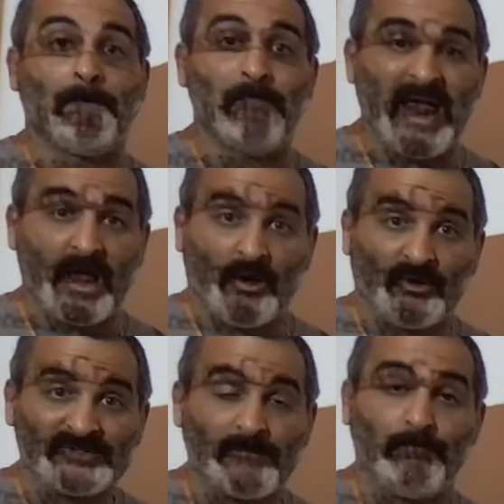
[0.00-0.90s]

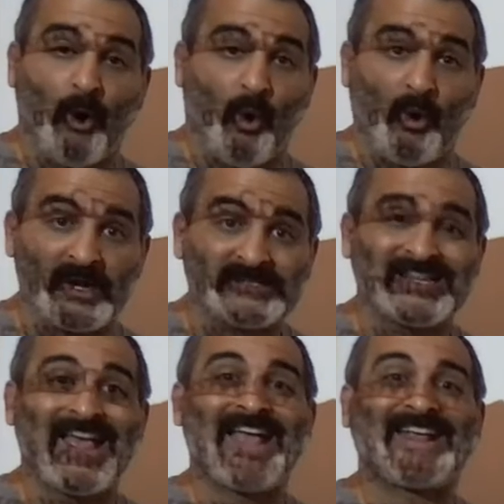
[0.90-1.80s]
males, boys,
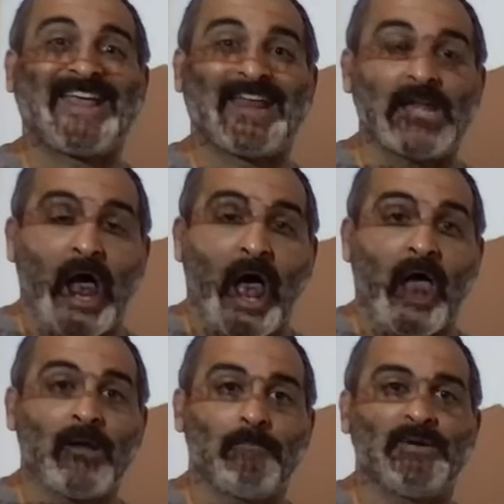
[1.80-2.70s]

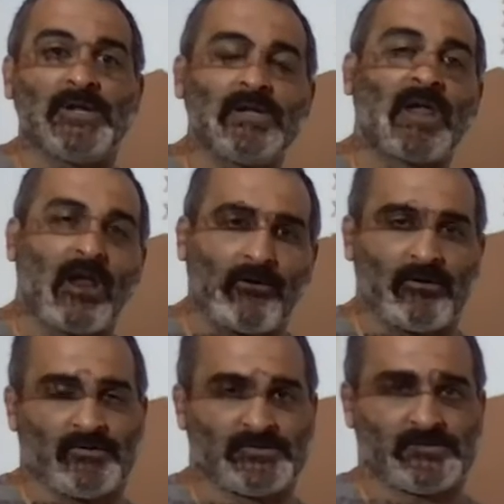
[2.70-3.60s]
cannot be
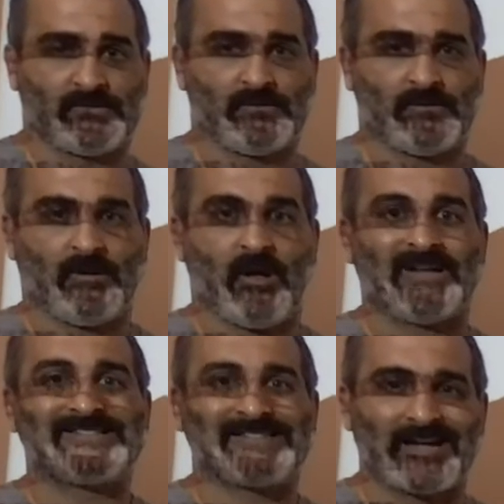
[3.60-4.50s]
carriers on a
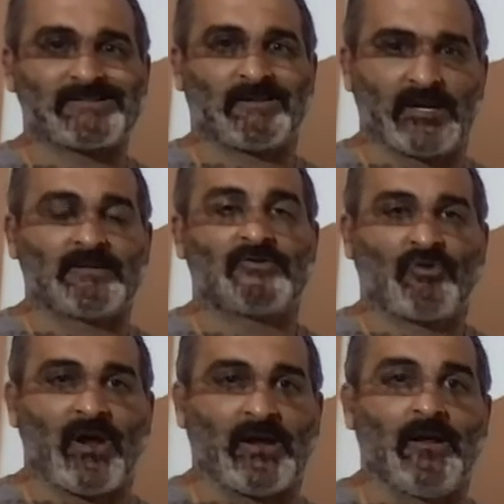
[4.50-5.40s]
sex-linked
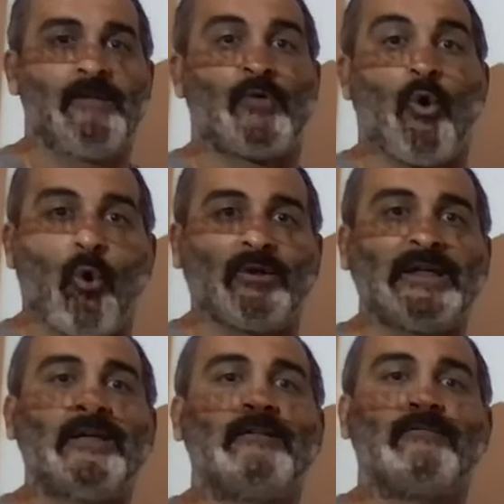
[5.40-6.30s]
trait.
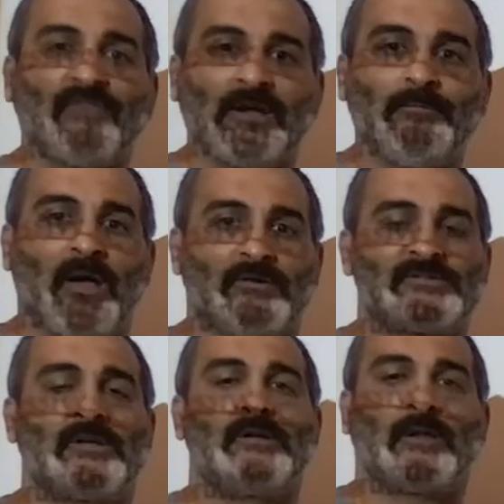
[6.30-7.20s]
Only
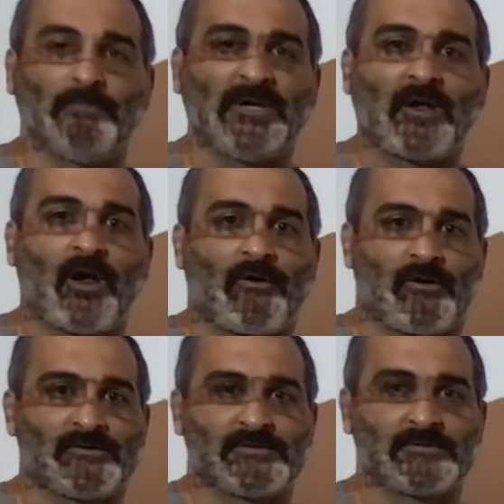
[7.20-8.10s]
females can be
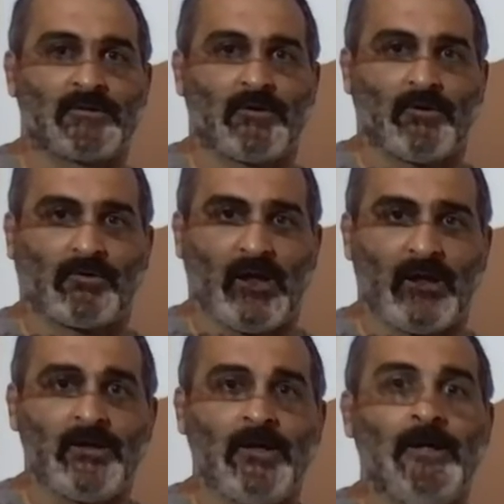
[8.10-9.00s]
carriers.
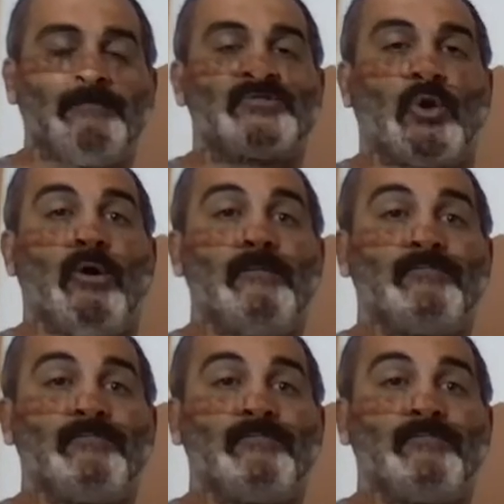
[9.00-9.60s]
Okay? So